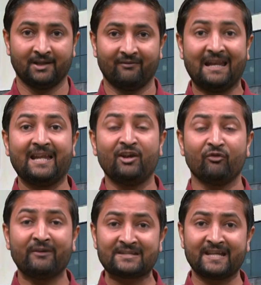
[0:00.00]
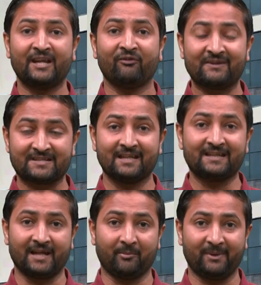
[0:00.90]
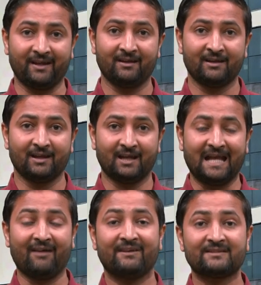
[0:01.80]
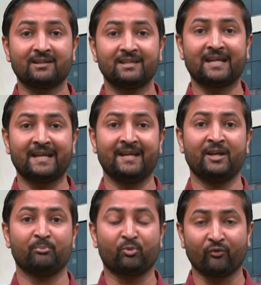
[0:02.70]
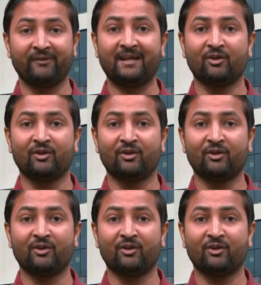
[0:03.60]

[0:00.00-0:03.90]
Well, innovation in physical therapy have resulted in improving